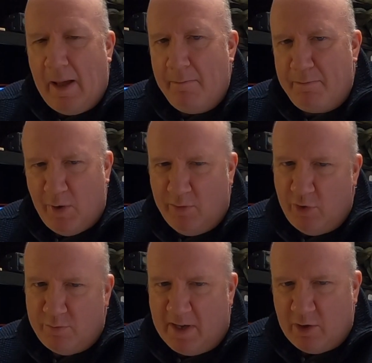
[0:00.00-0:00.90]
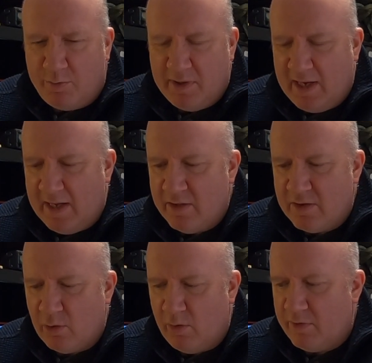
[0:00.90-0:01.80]
and built those back up again.
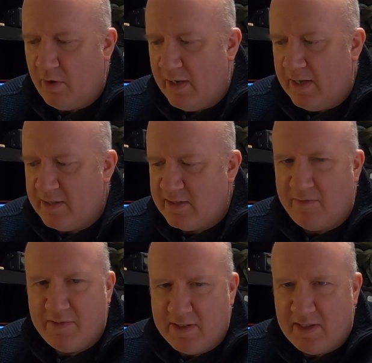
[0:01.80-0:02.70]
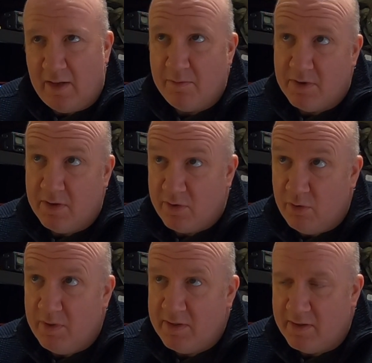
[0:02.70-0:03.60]
So I've got a 70 sems and 2
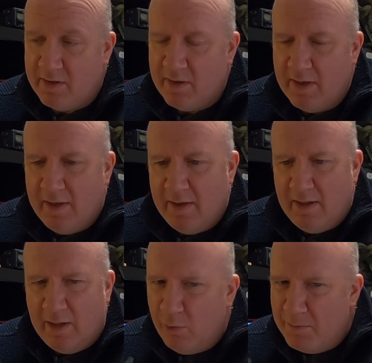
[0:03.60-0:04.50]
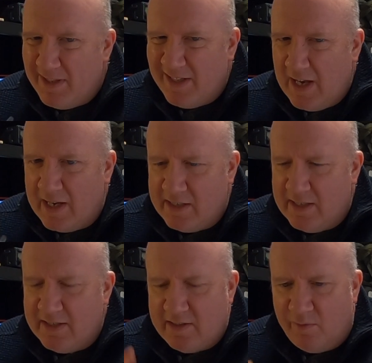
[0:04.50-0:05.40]
meter little mini
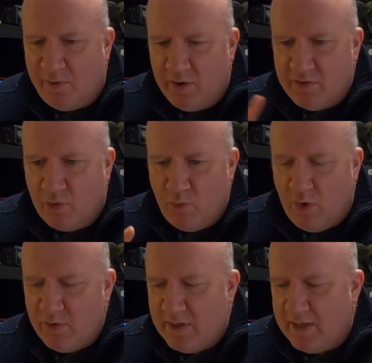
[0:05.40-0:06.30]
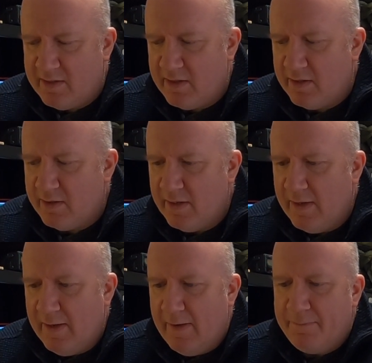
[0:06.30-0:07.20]
Yagis I've put onto a rotator,
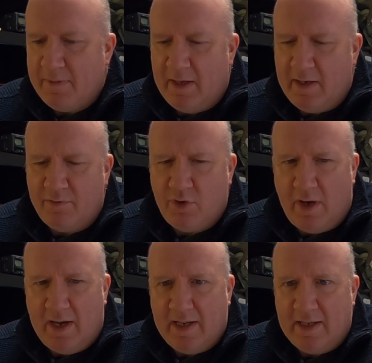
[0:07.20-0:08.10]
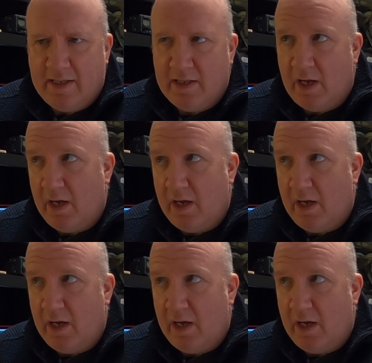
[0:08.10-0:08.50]
and I've got a